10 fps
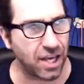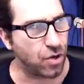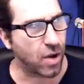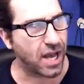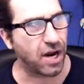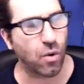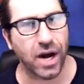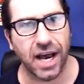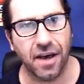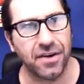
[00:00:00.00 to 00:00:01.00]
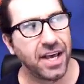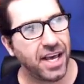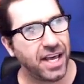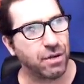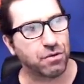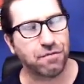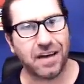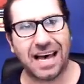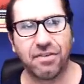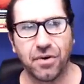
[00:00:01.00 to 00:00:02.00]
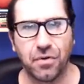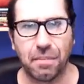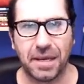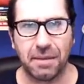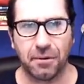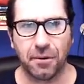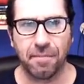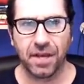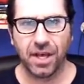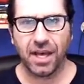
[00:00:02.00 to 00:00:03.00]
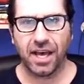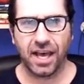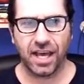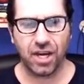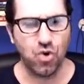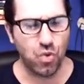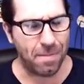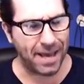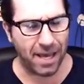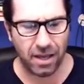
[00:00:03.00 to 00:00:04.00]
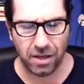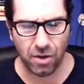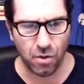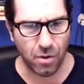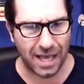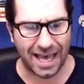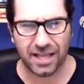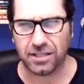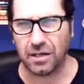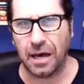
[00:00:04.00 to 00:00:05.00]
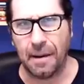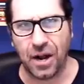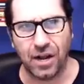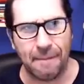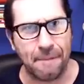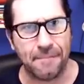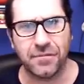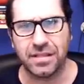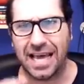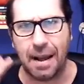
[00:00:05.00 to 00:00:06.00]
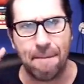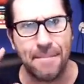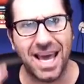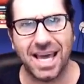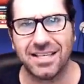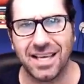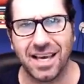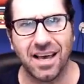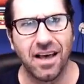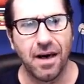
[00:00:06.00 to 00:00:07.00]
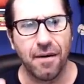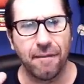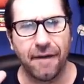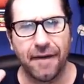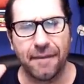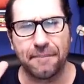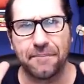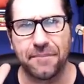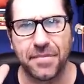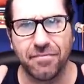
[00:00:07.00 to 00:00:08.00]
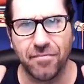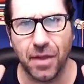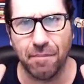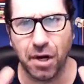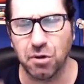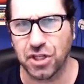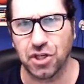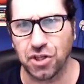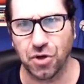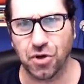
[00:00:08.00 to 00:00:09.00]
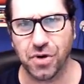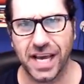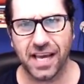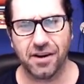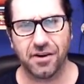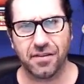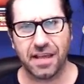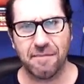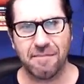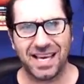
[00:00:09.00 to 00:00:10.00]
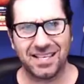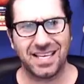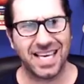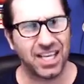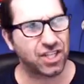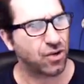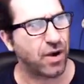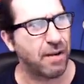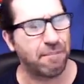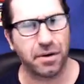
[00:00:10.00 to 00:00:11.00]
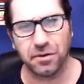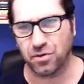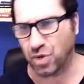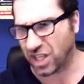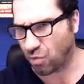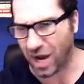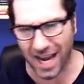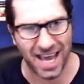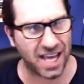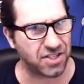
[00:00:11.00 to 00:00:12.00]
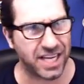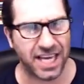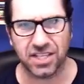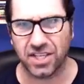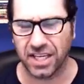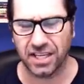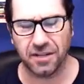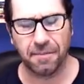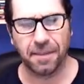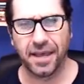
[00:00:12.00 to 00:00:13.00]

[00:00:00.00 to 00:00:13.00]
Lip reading: you ran around and it was 500 people, and you had that amazing post that you created, or that amazing Instagram post with the right hashtag still.